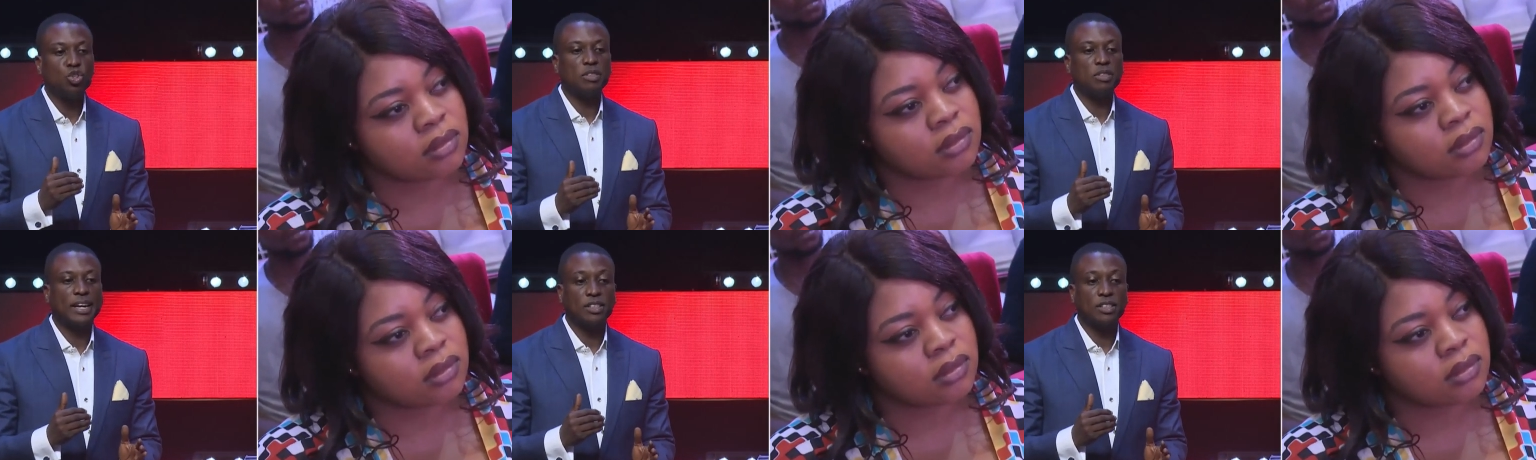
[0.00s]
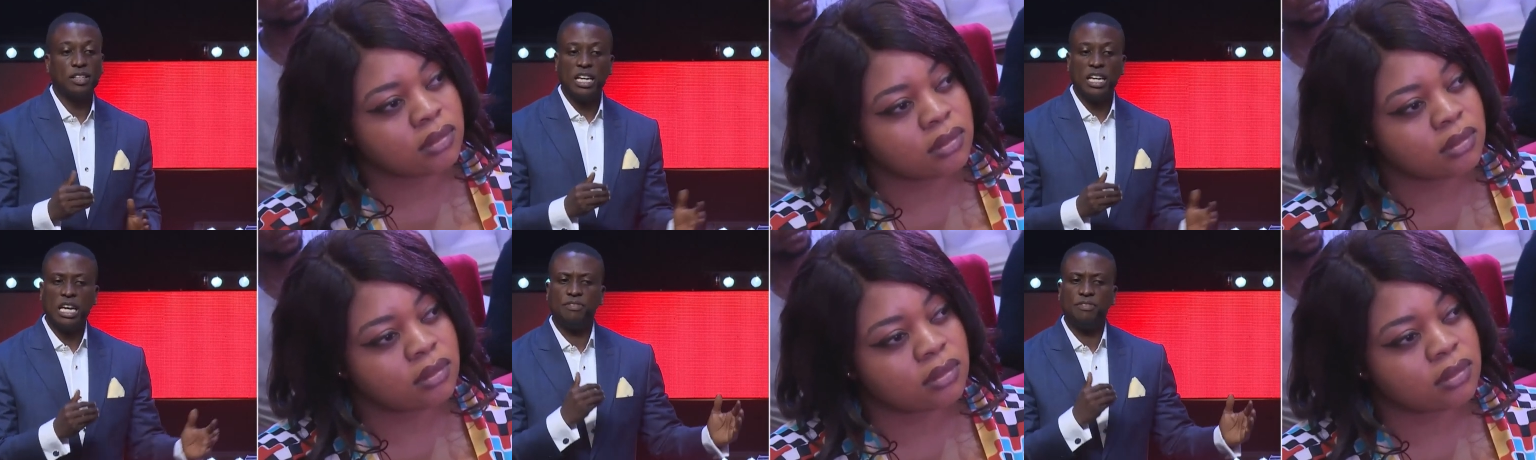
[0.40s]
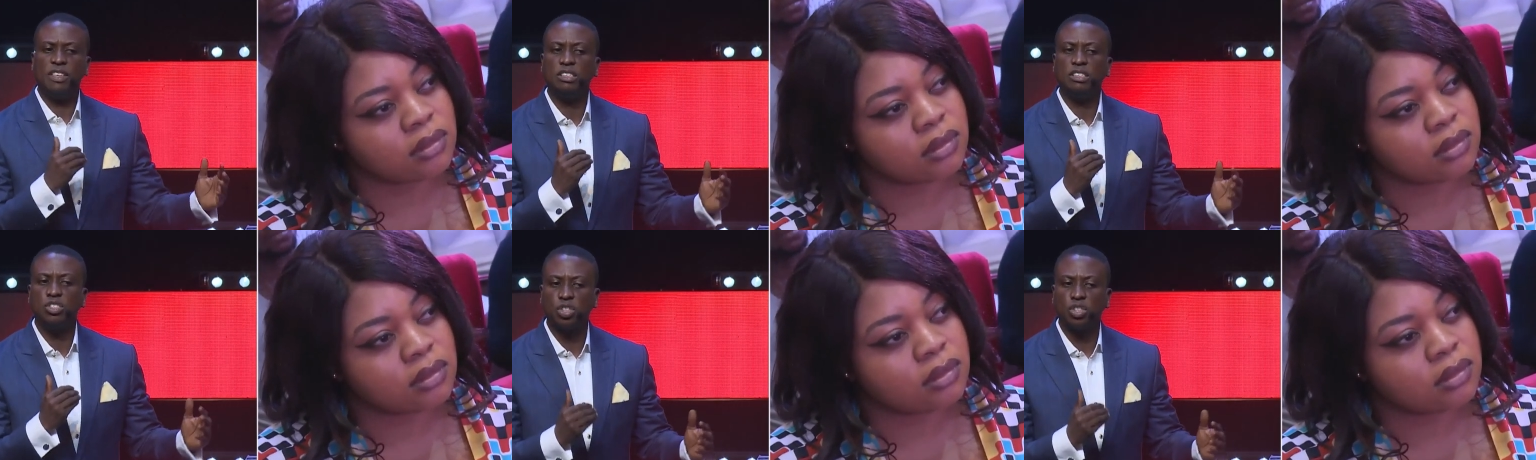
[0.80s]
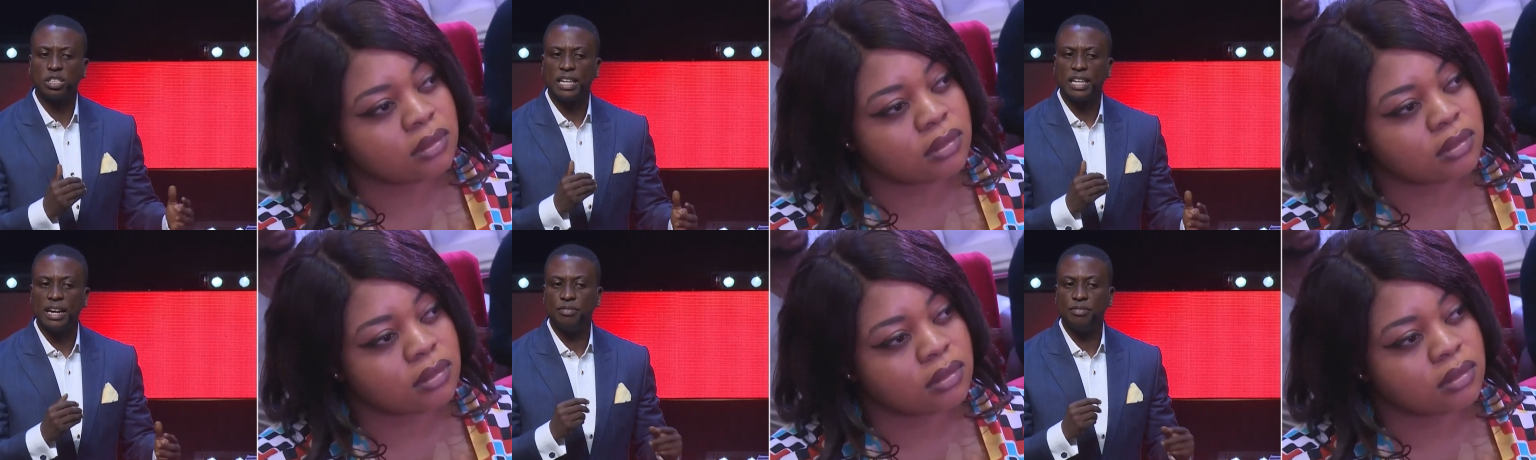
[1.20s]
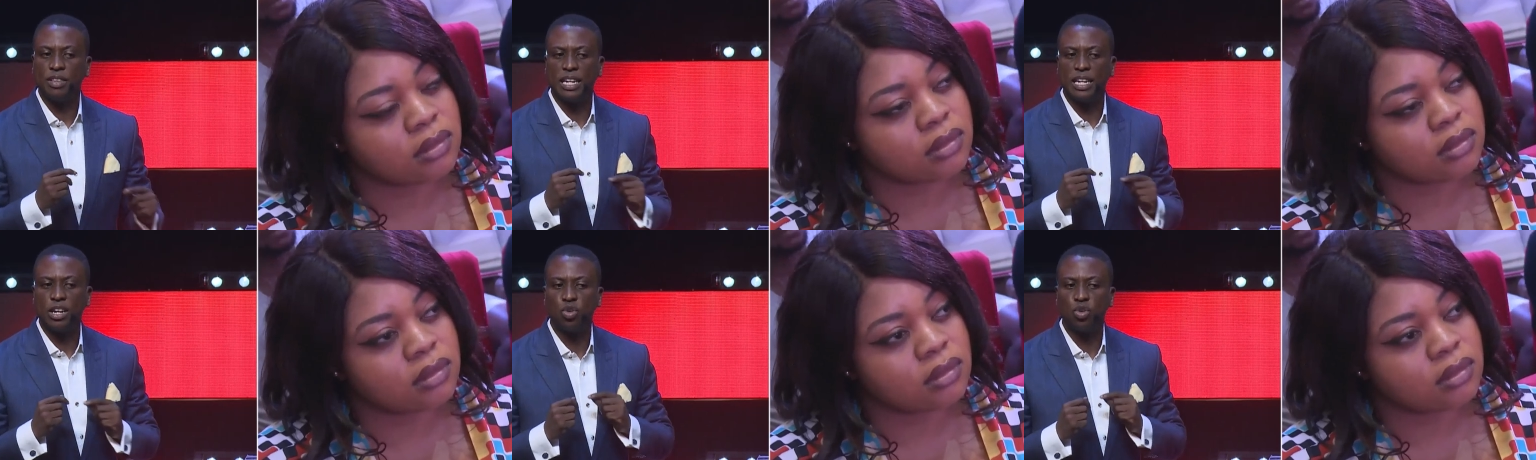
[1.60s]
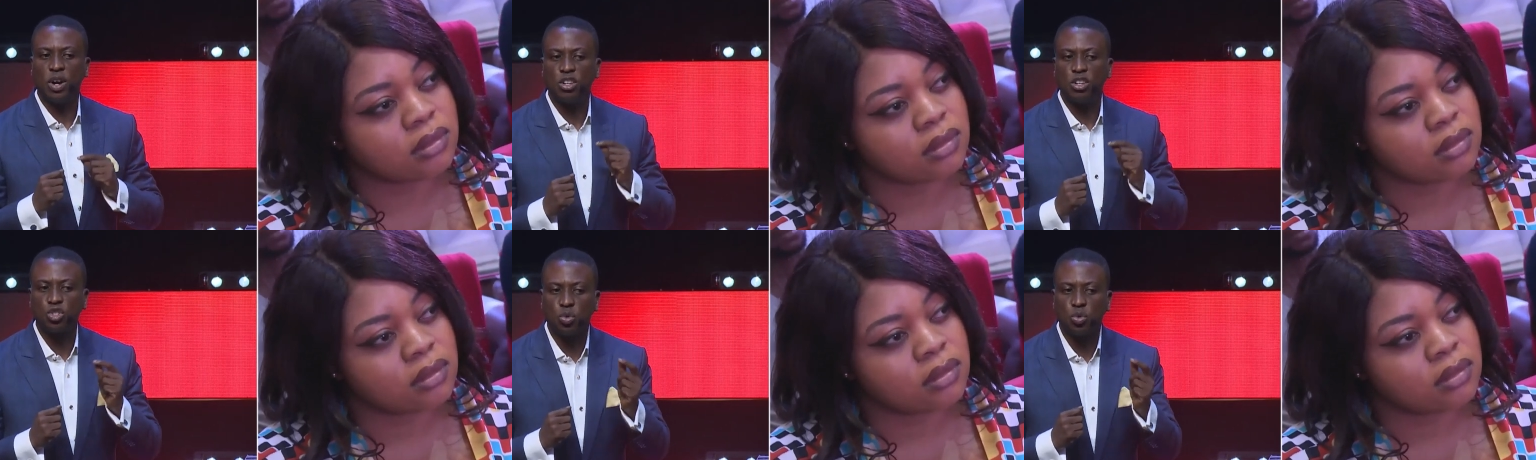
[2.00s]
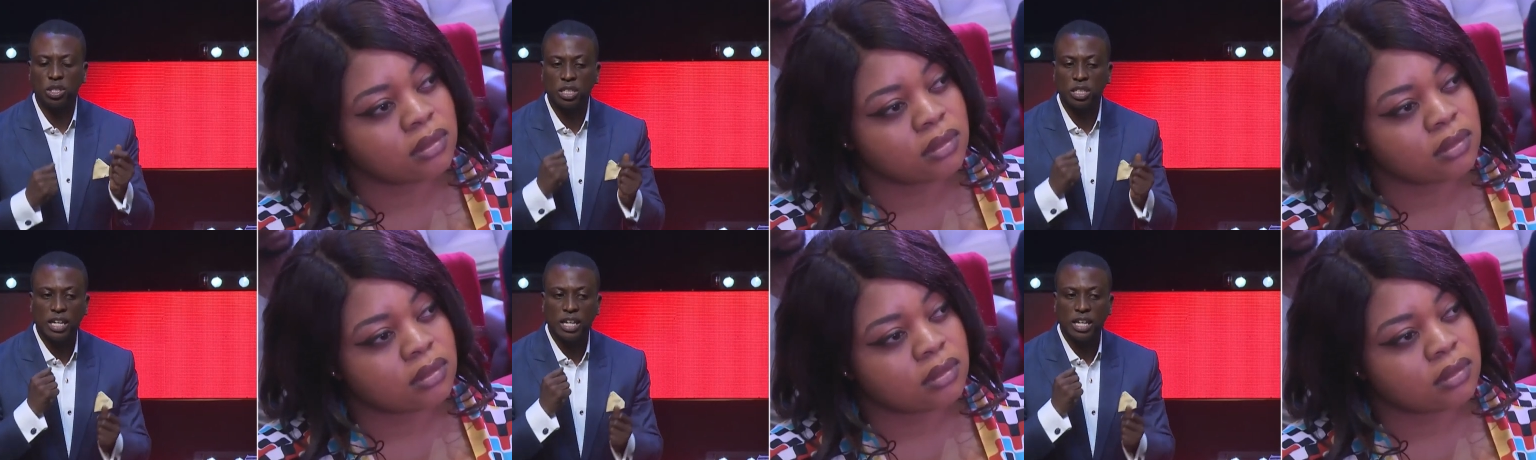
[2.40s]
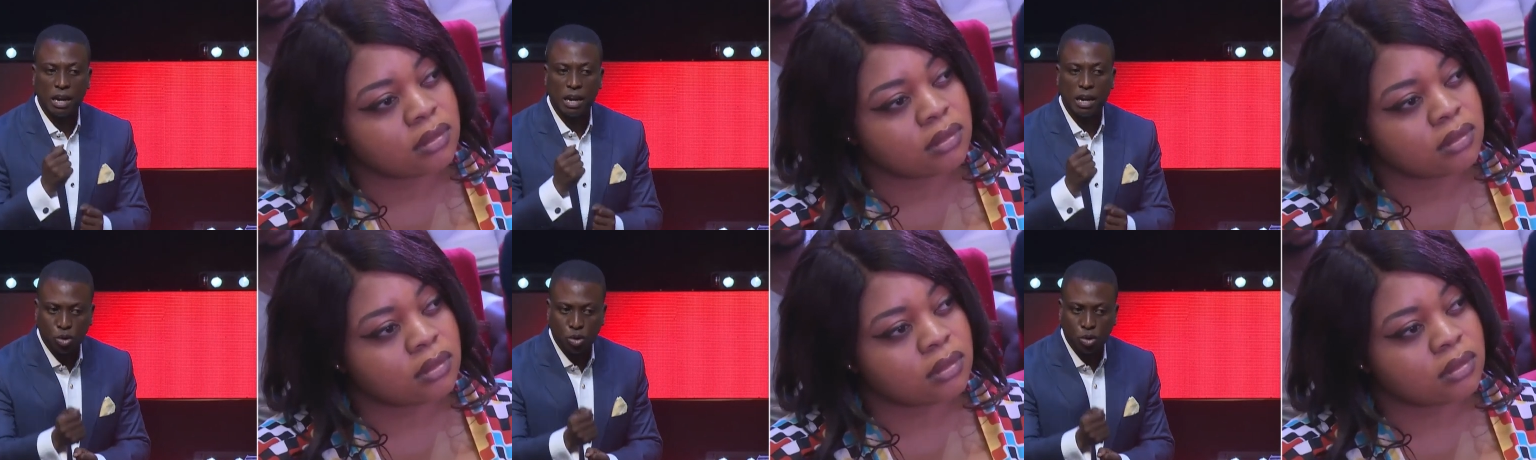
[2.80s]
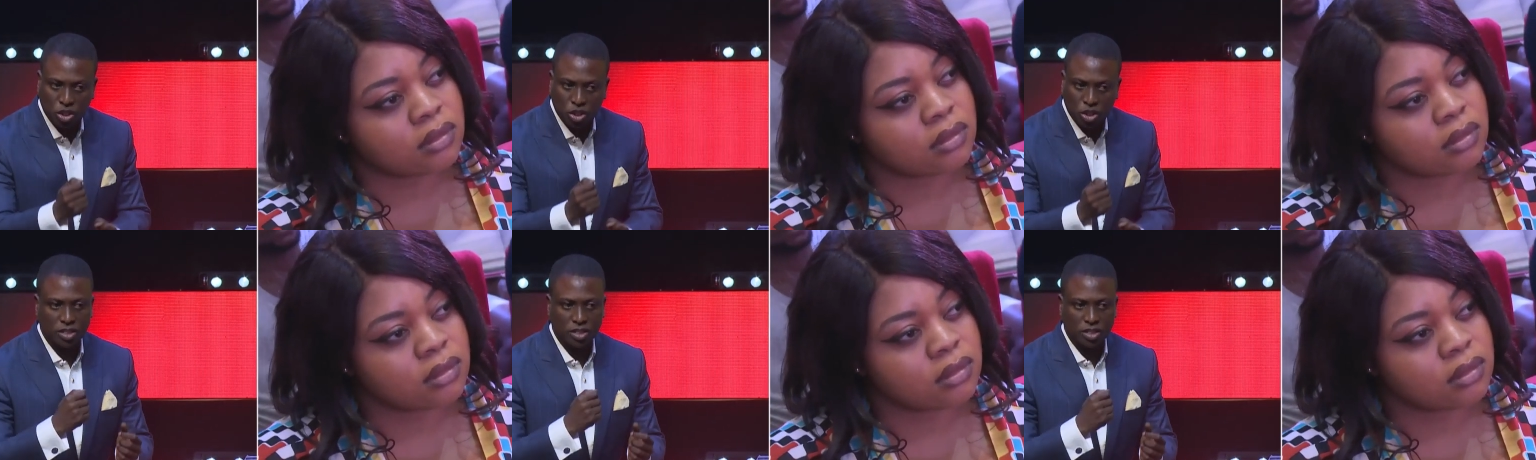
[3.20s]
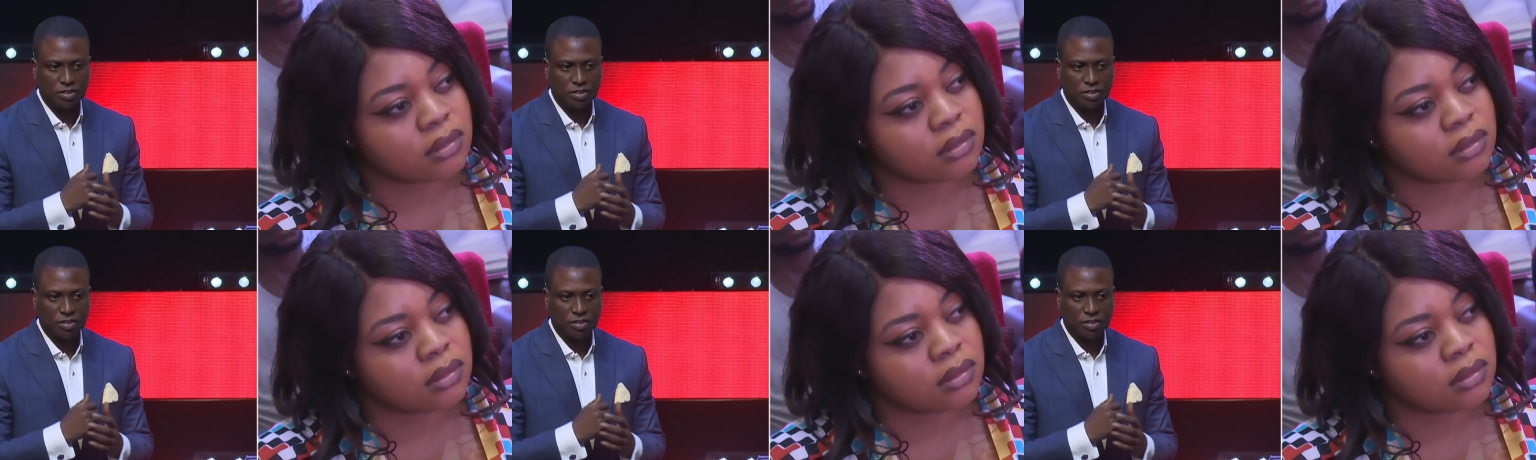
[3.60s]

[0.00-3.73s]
Speaker 1: know that if this is just life, then I know how to approach it.